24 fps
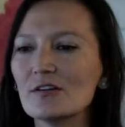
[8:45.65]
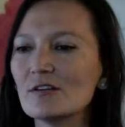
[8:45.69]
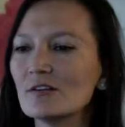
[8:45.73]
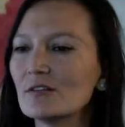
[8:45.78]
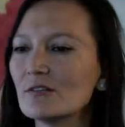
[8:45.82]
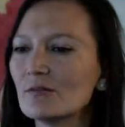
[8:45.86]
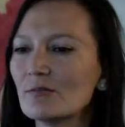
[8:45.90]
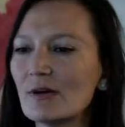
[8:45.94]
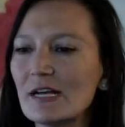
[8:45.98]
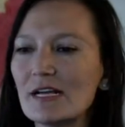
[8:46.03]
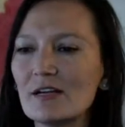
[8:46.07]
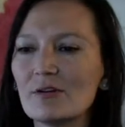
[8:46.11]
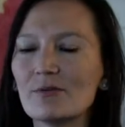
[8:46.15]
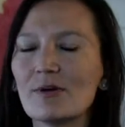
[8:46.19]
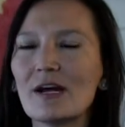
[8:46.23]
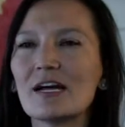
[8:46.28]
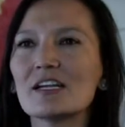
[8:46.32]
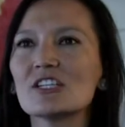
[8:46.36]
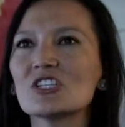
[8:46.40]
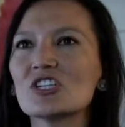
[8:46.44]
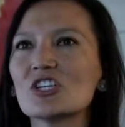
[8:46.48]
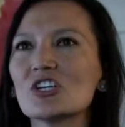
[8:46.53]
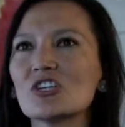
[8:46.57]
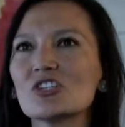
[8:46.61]

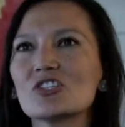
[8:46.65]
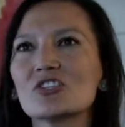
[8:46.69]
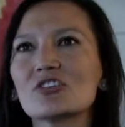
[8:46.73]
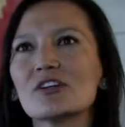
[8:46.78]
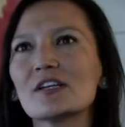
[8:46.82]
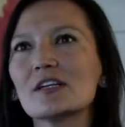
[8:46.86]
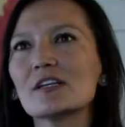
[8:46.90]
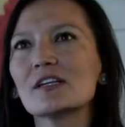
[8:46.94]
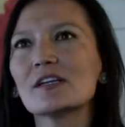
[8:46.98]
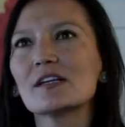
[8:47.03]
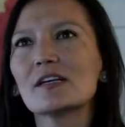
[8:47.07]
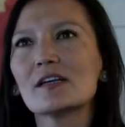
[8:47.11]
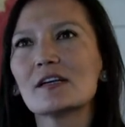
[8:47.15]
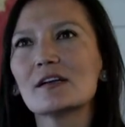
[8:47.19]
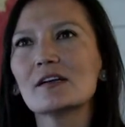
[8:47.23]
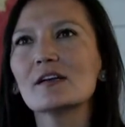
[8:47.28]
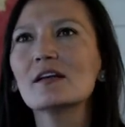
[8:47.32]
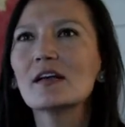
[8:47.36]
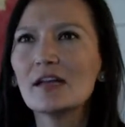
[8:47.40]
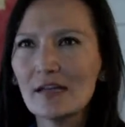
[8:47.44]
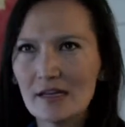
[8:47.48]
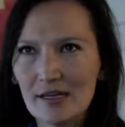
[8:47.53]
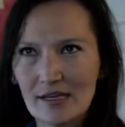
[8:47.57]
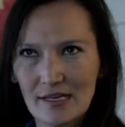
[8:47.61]
great-grandchildren
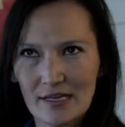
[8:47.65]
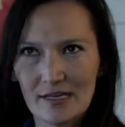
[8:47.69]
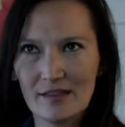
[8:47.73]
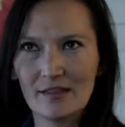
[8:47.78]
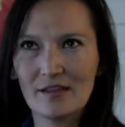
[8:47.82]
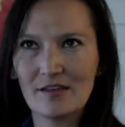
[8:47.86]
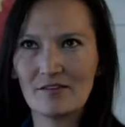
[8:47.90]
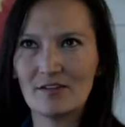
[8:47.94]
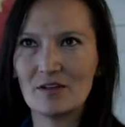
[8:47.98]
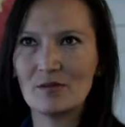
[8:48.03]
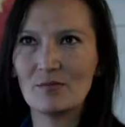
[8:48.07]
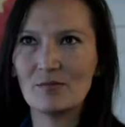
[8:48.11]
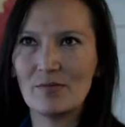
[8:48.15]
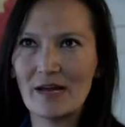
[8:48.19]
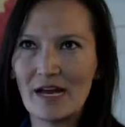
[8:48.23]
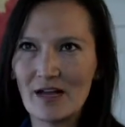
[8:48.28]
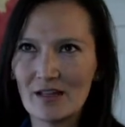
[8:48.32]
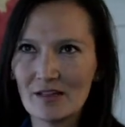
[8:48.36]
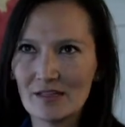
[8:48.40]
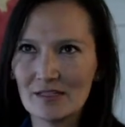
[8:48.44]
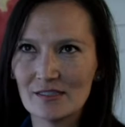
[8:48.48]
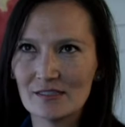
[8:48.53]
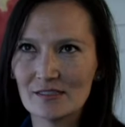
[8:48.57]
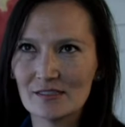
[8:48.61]
can live in
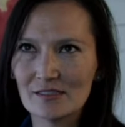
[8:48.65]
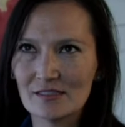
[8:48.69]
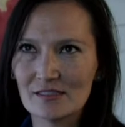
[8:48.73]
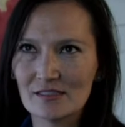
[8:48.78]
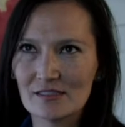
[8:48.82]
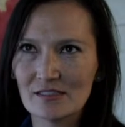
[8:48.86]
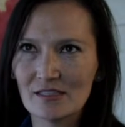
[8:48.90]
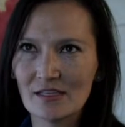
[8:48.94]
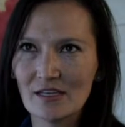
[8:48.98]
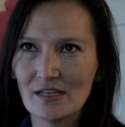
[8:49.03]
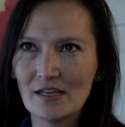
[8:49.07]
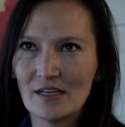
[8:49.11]
balance